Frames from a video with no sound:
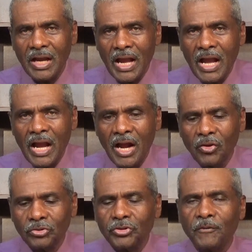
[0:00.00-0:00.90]

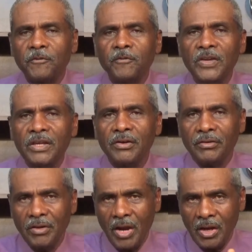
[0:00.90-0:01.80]
how to
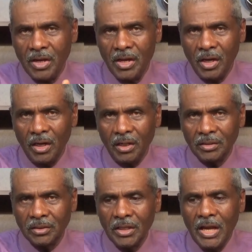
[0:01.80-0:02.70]
fear God,